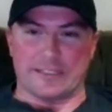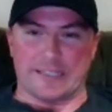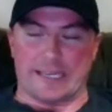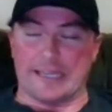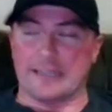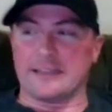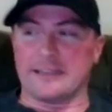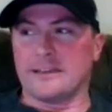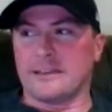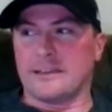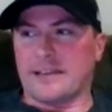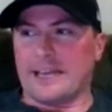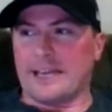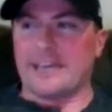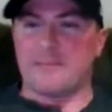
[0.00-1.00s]
Like I
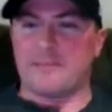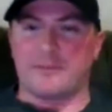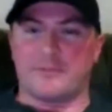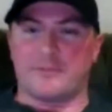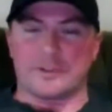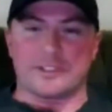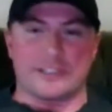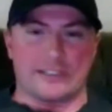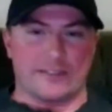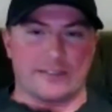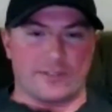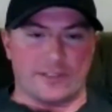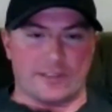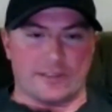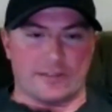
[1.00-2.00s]
I had been fortunate
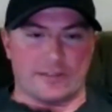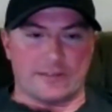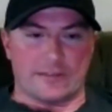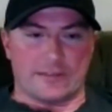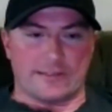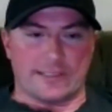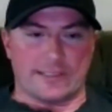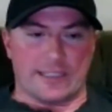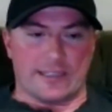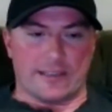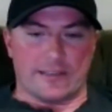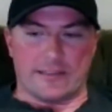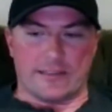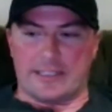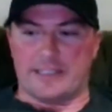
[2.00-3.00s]
enough to to get
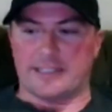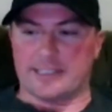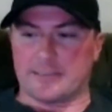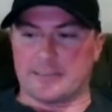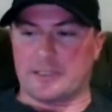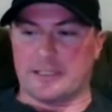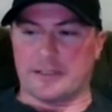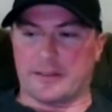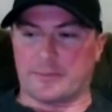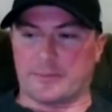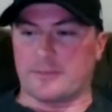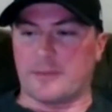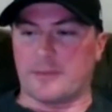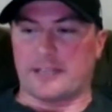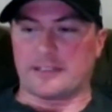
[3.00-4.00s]
a ESPN
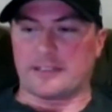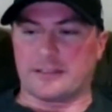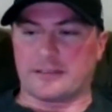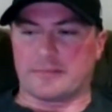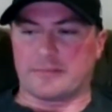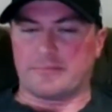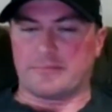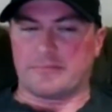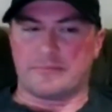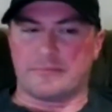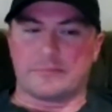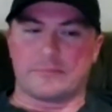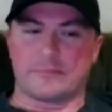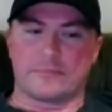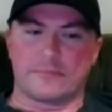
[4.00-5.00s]
three match a
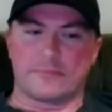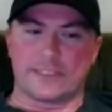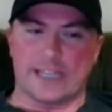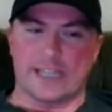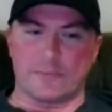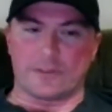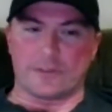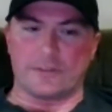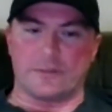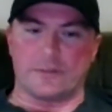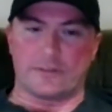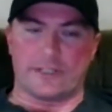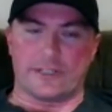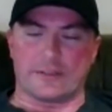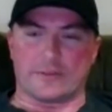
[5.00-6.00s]
time or
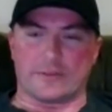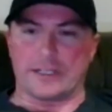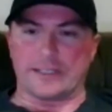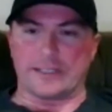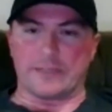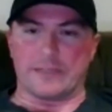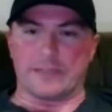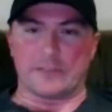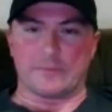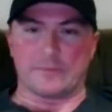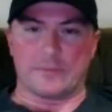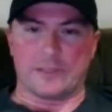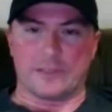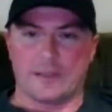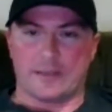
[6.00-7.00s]
two, I think twice maybe.
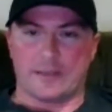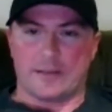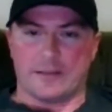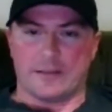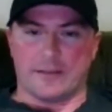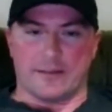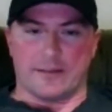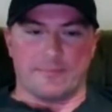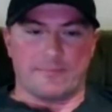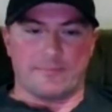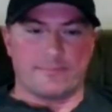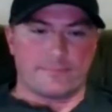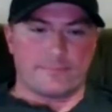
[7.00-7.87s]
Yeah. Um,